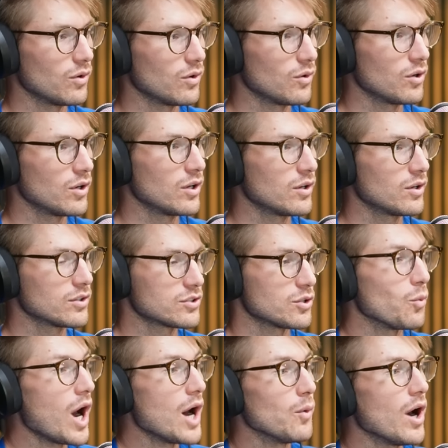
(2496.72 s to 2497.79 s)
ten cents.
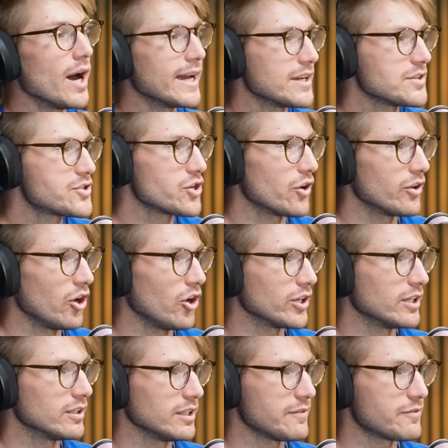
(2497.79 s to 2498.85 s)
So why, why has John
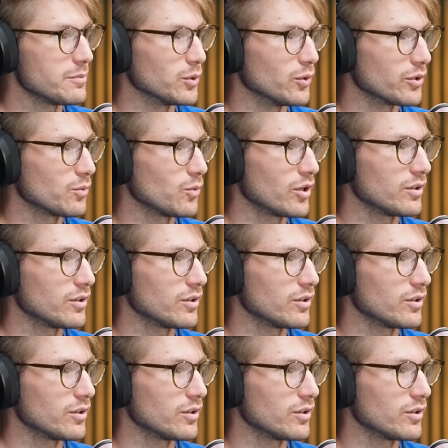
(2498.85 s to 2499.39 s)
Hodder left the board?